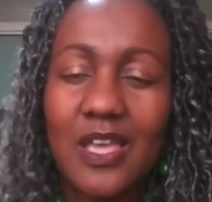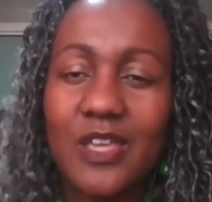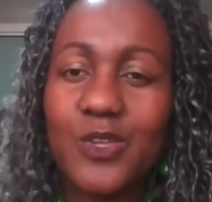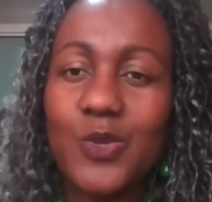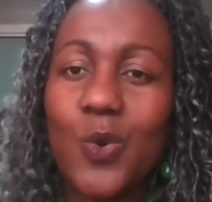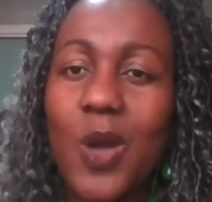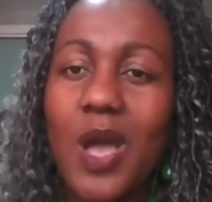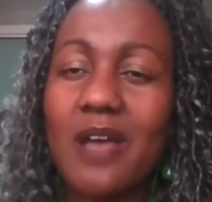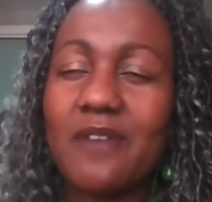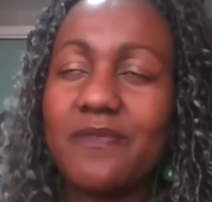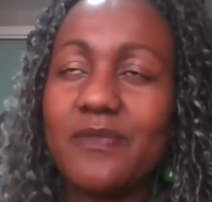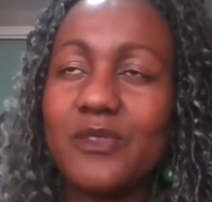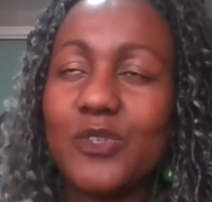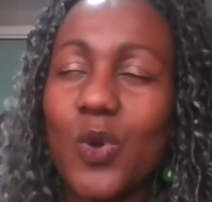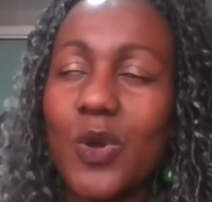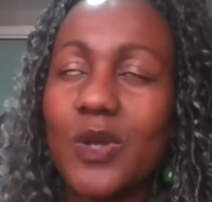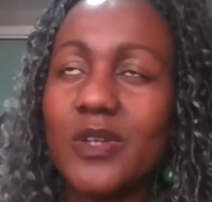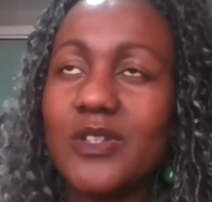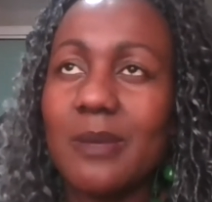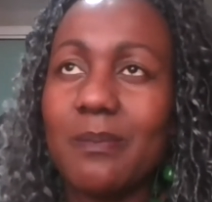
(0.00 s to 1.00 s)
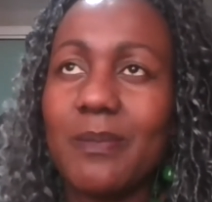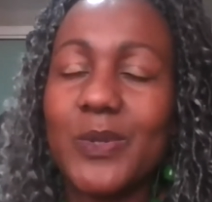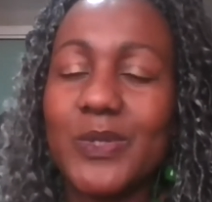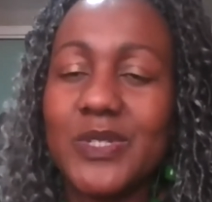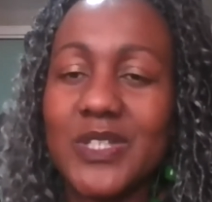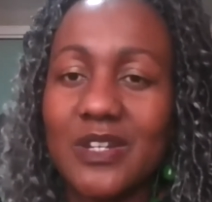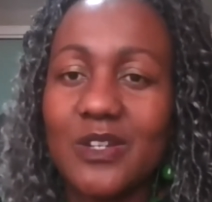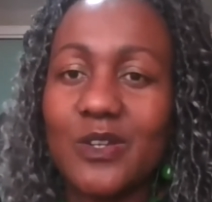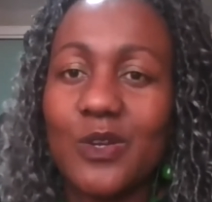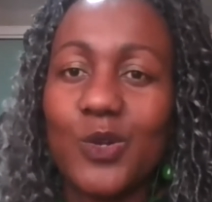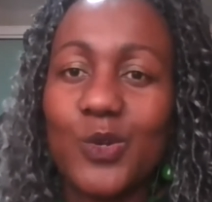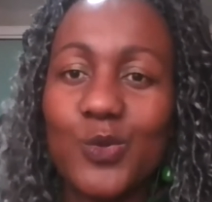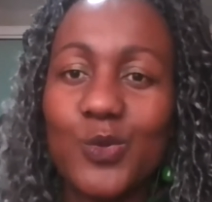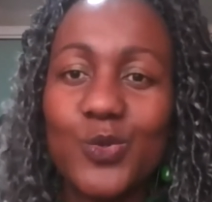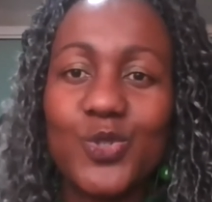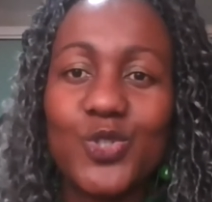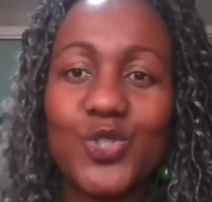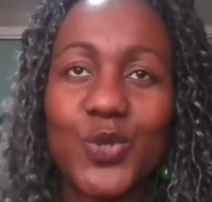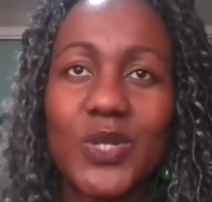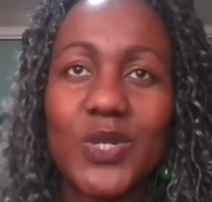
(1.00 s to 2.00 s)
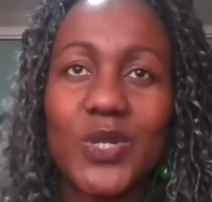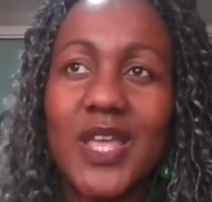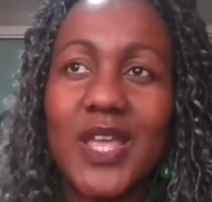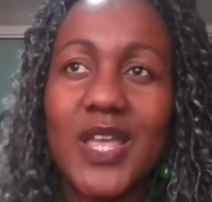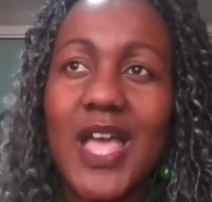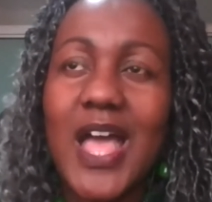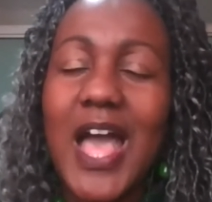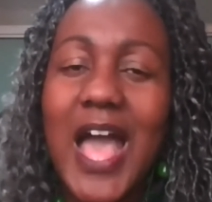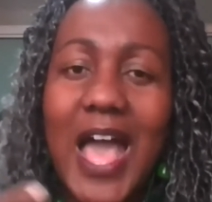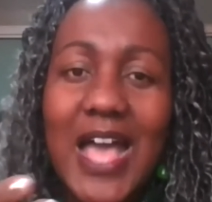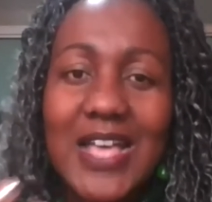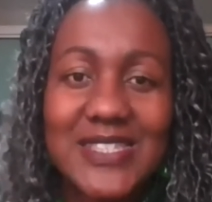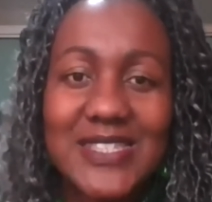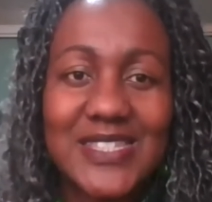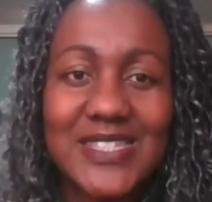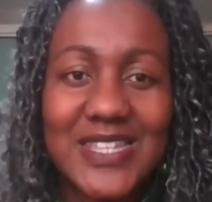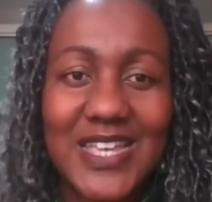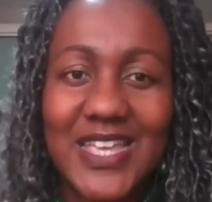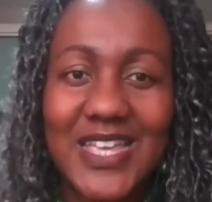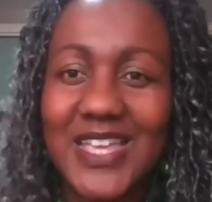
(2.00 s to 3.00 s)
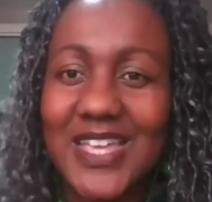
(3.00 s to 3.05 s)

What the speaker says: You have talked about inclusion. Ask.